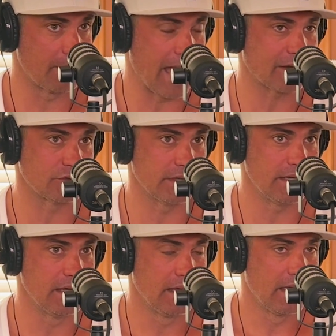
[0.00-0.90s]

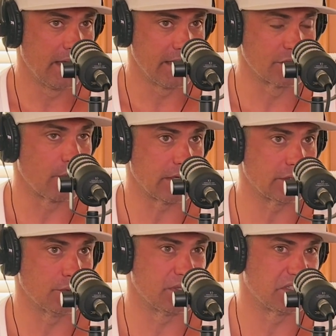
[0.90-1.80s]
Actually, he's going
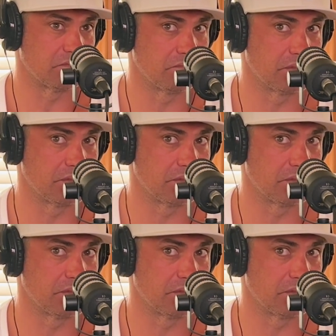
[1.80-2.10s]
into his,